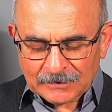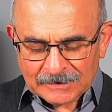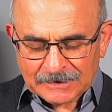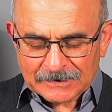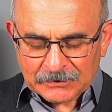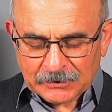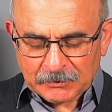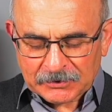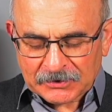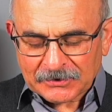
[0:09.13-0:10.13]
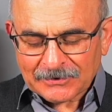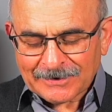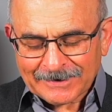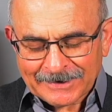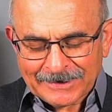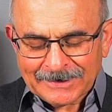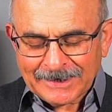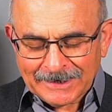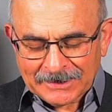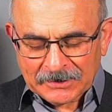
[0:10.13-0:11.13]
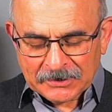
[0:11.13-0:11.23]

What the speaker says: This is going to be a general reading.